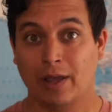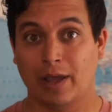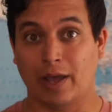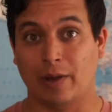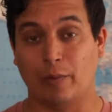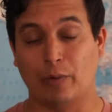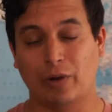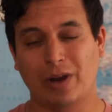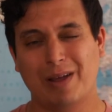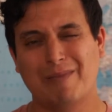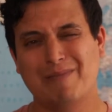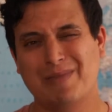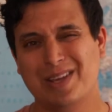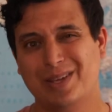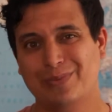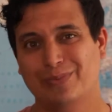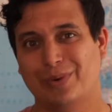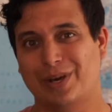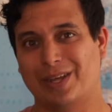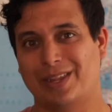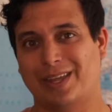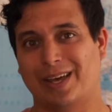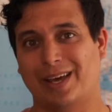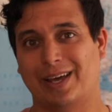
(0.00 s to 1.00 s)
And what I mean
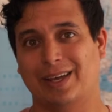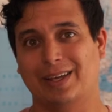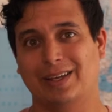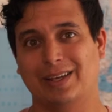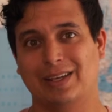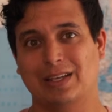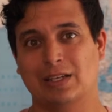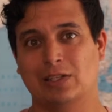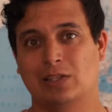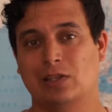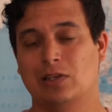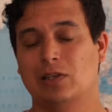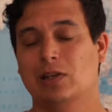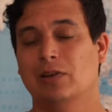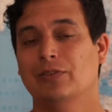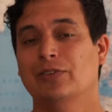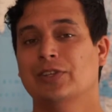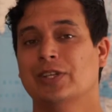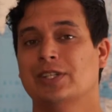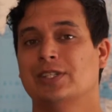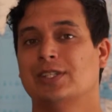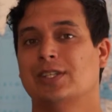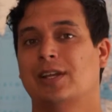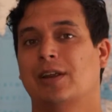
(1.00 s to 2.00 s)
by that is you
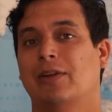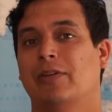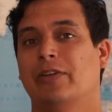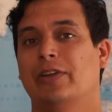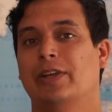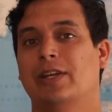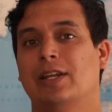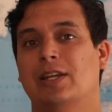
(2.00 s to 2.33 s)
don't necessarily